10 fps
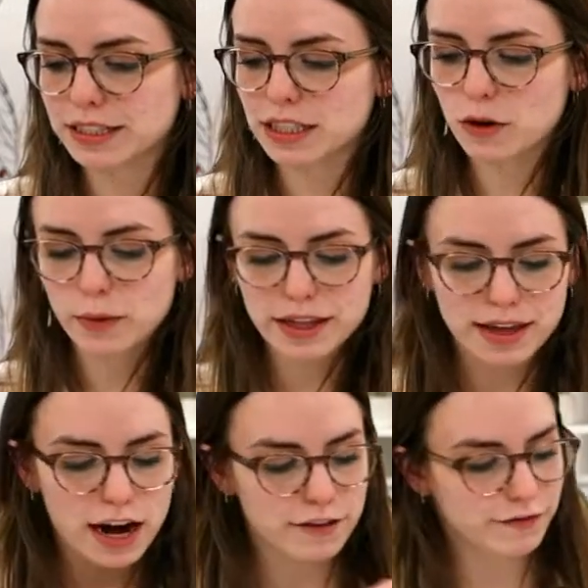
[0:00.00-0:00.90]
So with
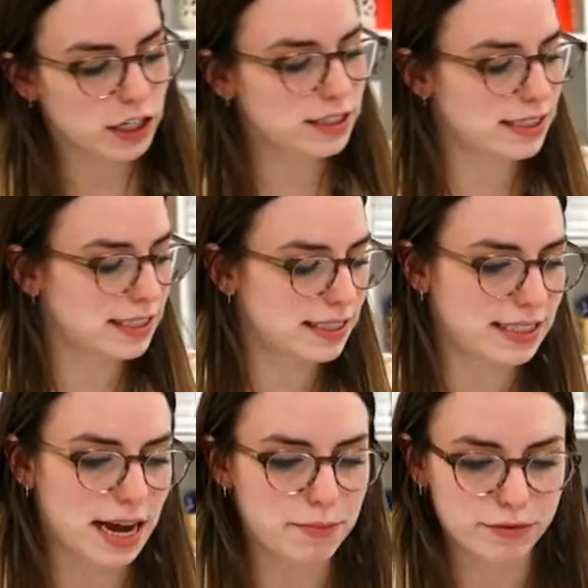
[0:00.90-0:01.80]
our first
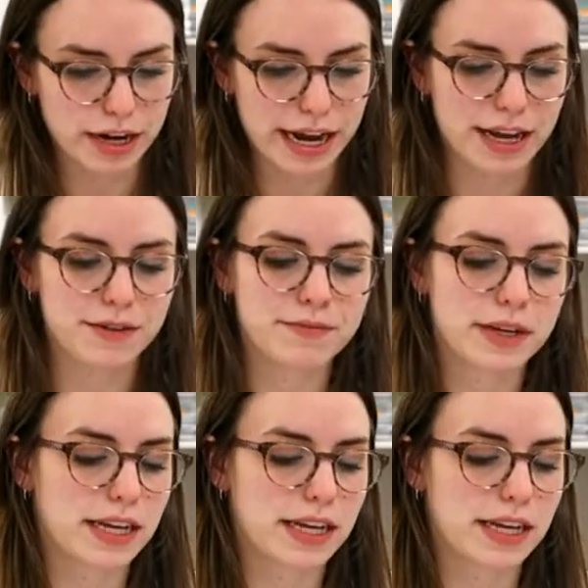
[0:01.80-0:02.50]
step ran